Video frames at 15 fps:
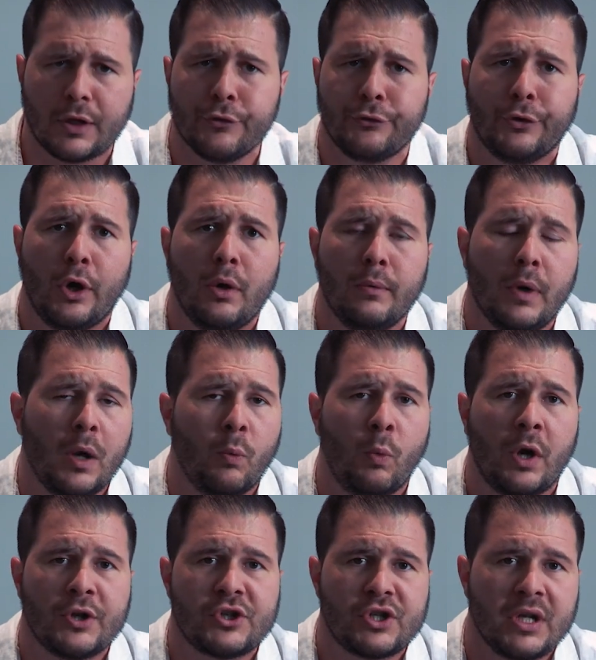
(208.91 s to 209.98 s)
So uh,
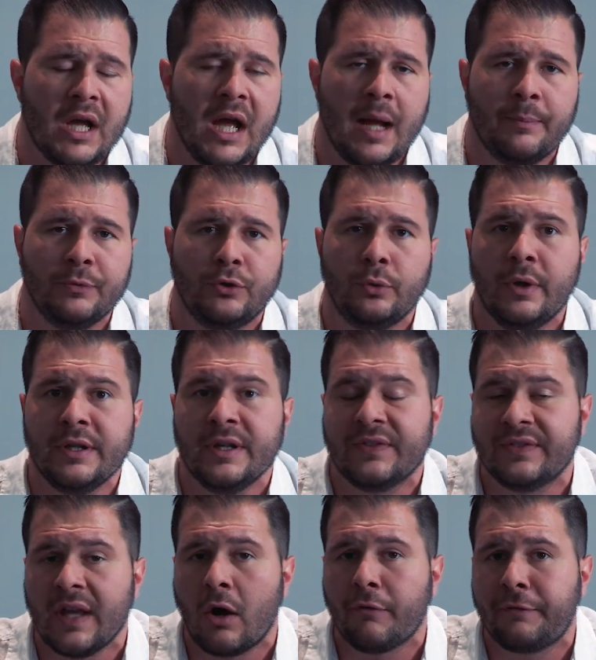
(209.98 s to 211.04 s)
watch um,
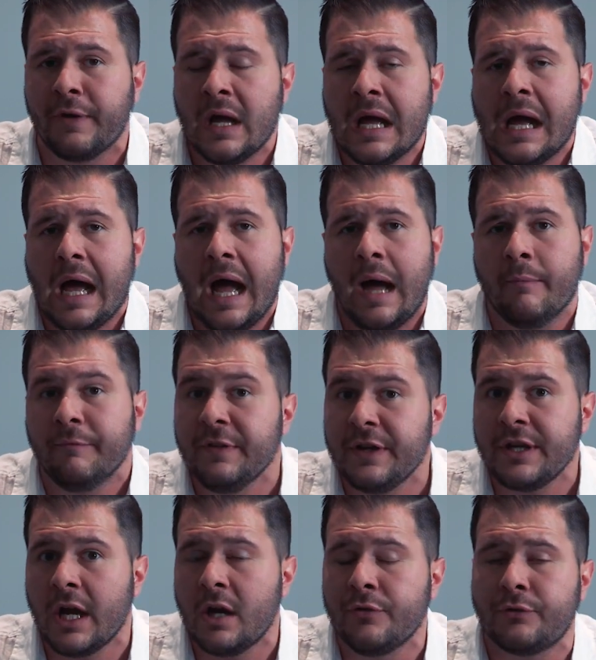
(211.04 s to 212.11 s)
do-it-yourself um,
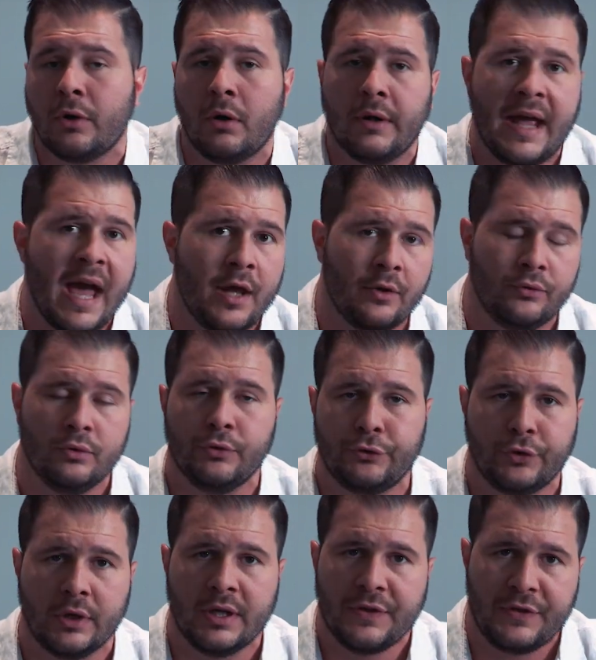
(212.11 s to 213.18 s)
videos on how to do
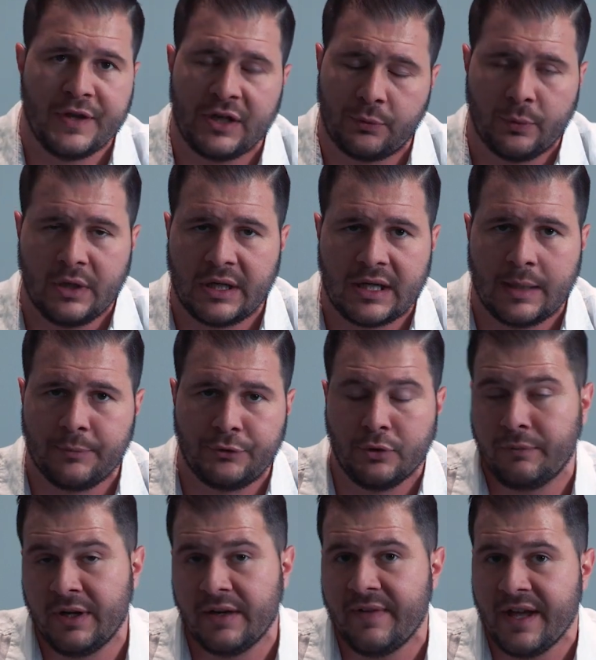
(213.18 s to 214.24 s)
certain things when it comes
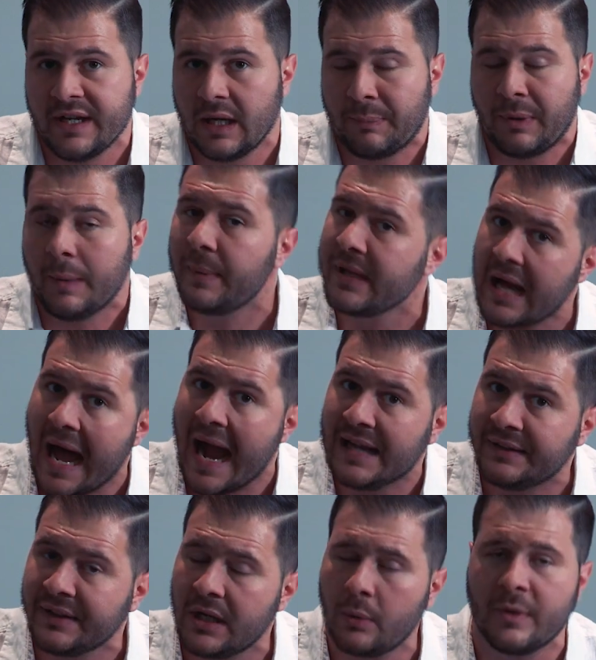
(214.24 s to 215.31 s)
to renovating a property. I
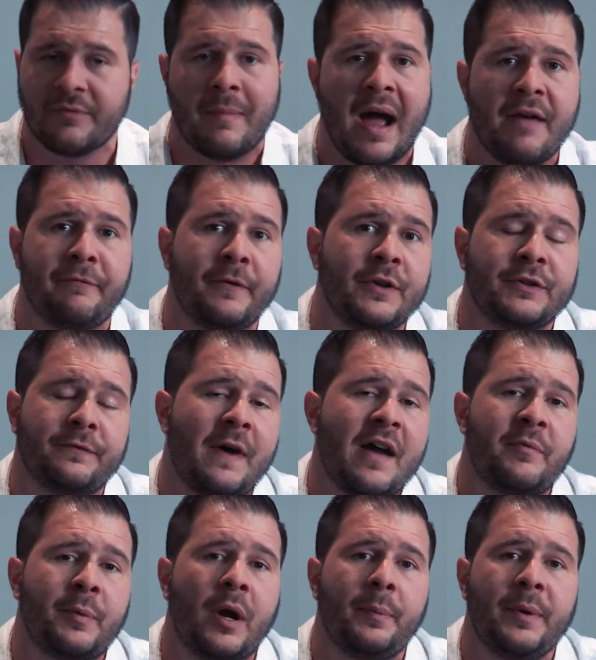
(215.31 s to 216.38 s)
did it with my first
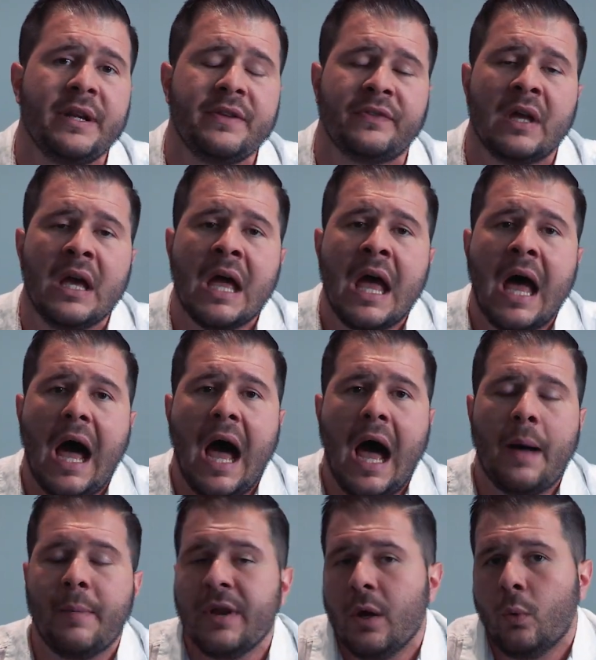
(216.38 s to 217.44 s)
five properties
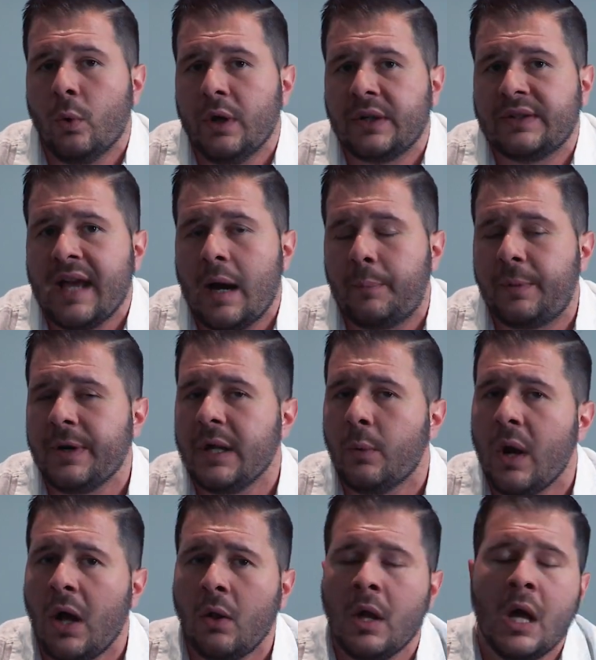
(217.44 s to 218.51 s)
um, and it worked out pretty
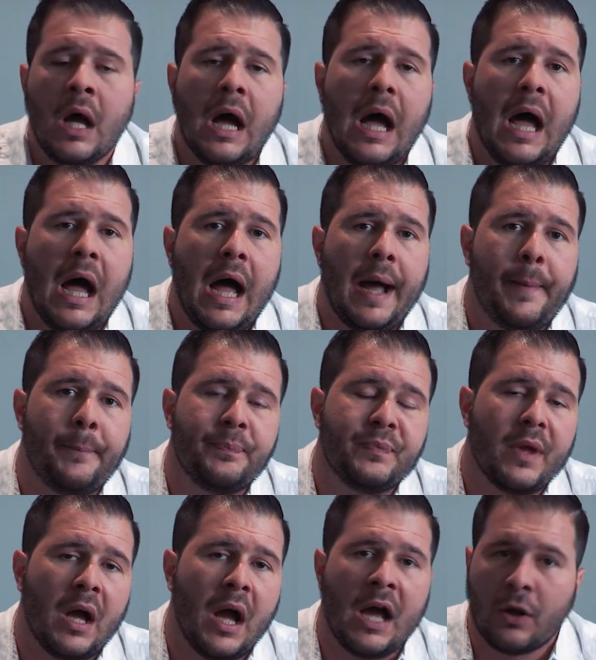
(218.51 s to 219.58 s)
well.
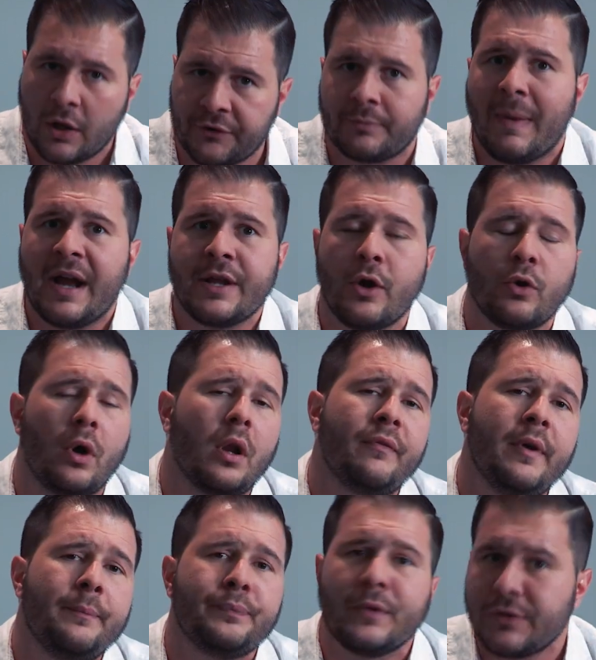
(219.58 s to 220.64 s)
Um, I lost money on all of
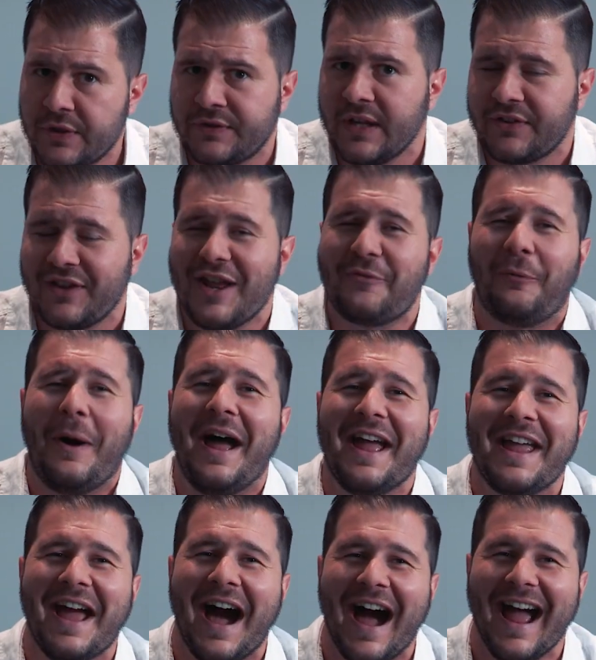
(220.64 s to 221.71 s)
them, just as an
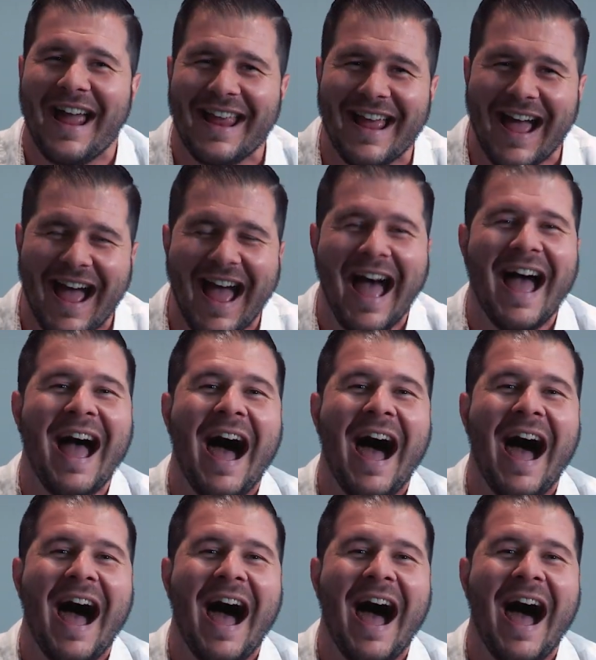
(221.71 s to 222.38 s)
FYI.